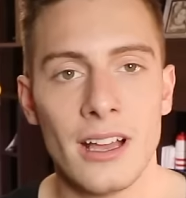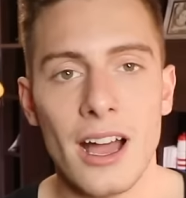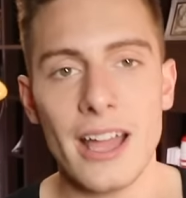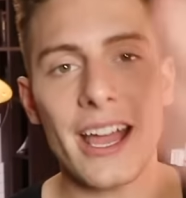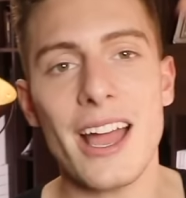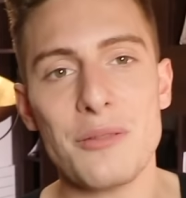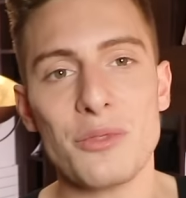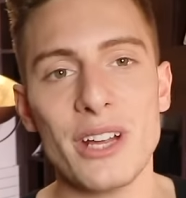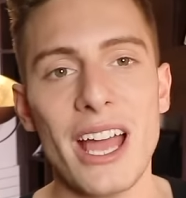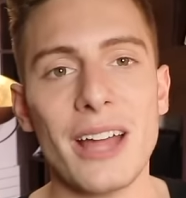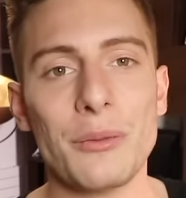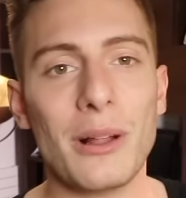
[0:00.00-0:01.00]
Hiya, I'm
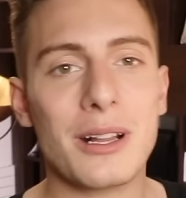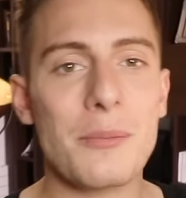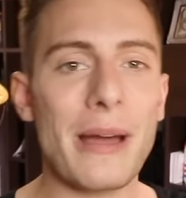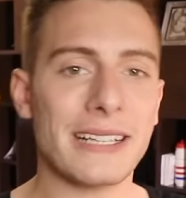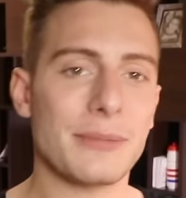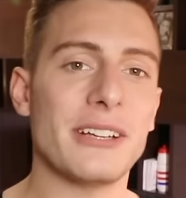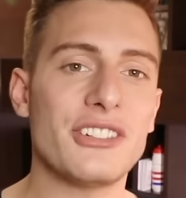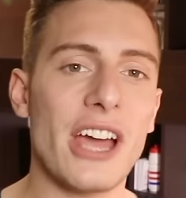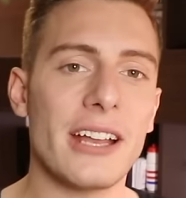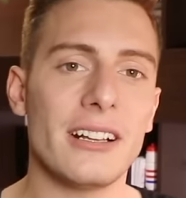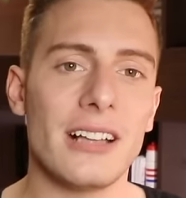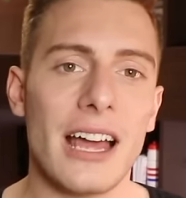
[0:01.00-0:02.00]
Riyadh, welcome back to my
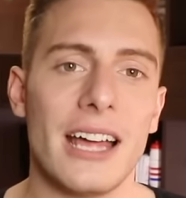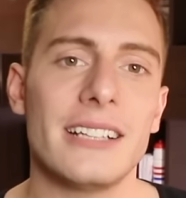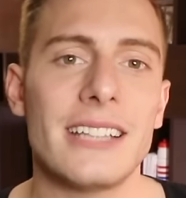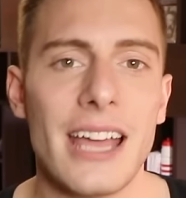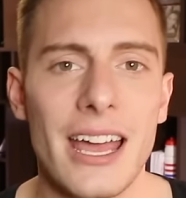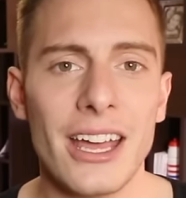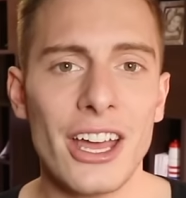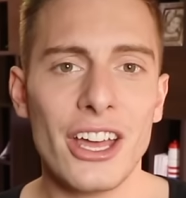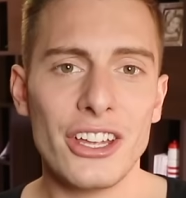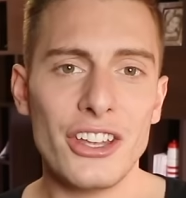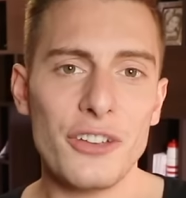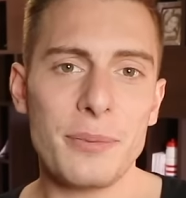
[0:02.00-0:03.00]
channel, and
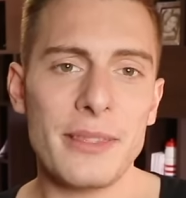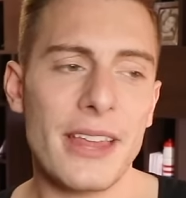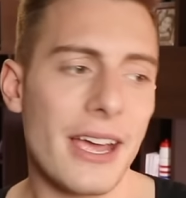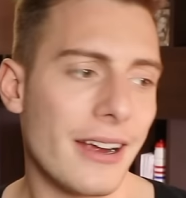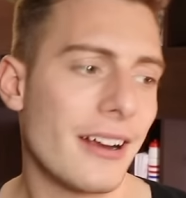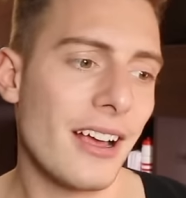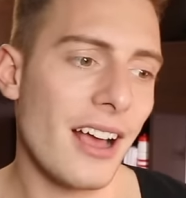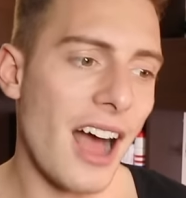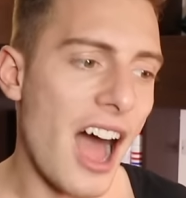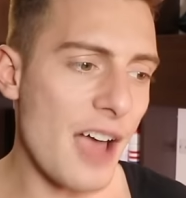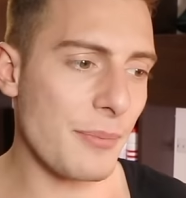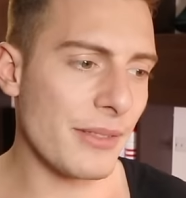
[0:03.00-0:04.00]
you've been there,
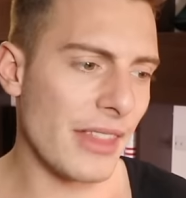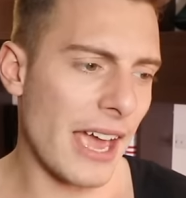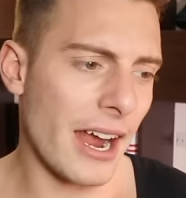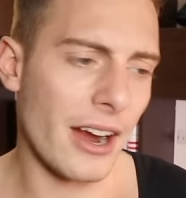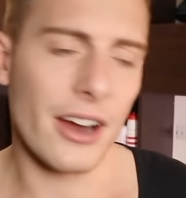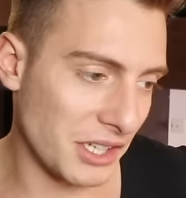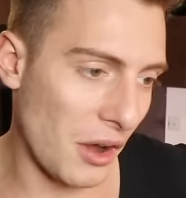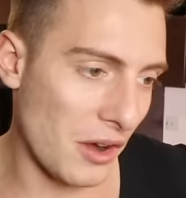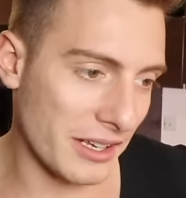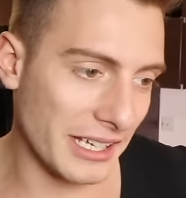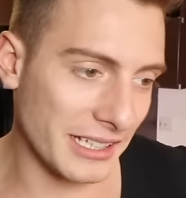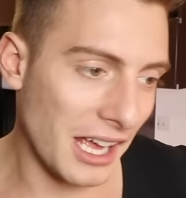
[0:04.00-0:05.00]
I've been there,
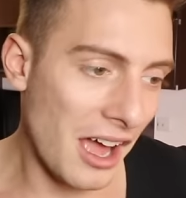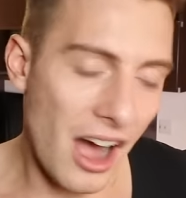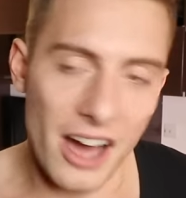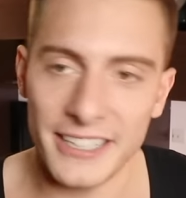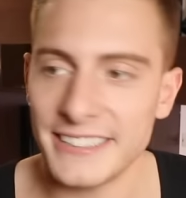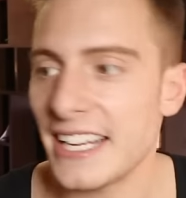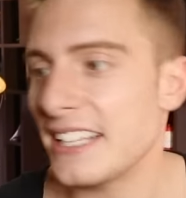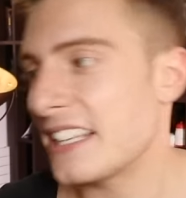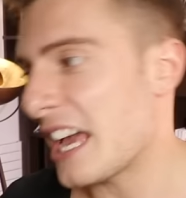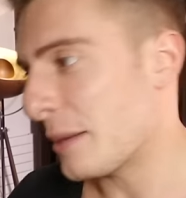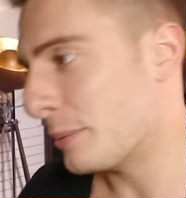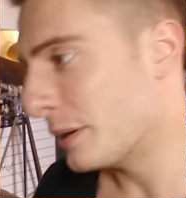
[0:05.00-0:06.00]
talking on a
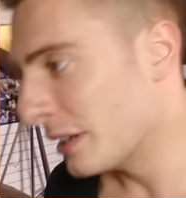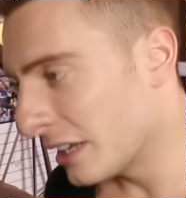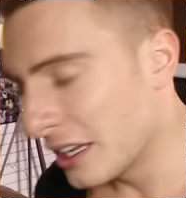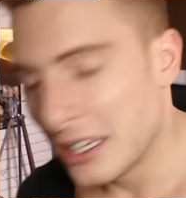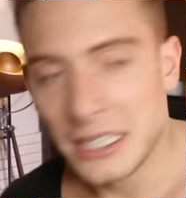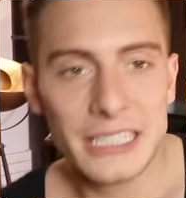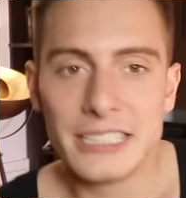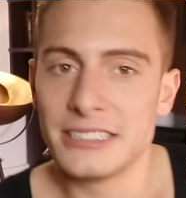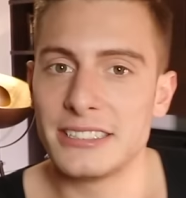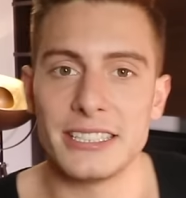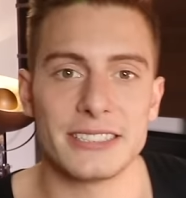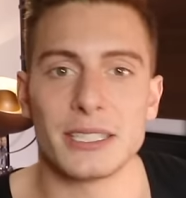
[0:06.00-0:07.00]
dating app
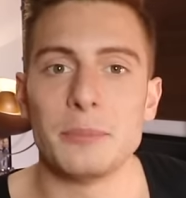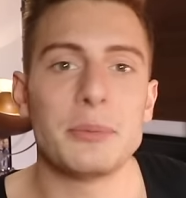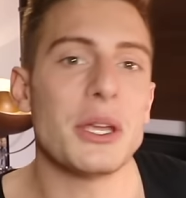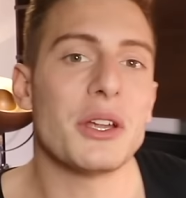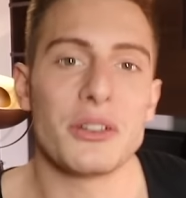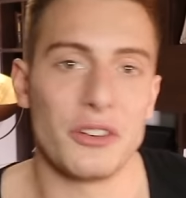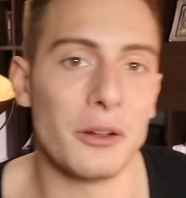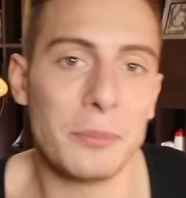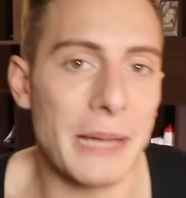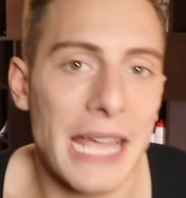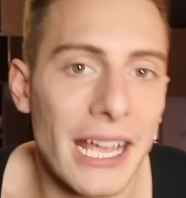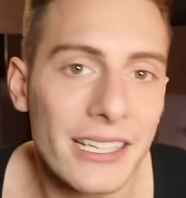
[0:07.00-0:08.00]
to some beautiful
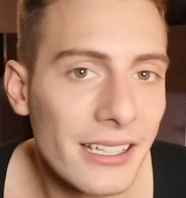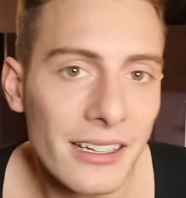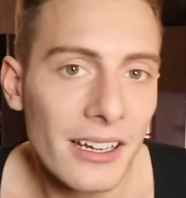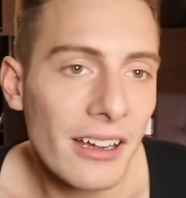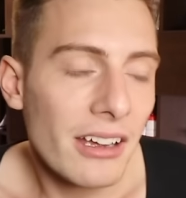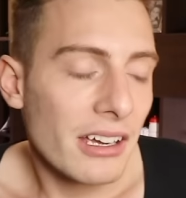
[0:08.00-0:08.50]
being.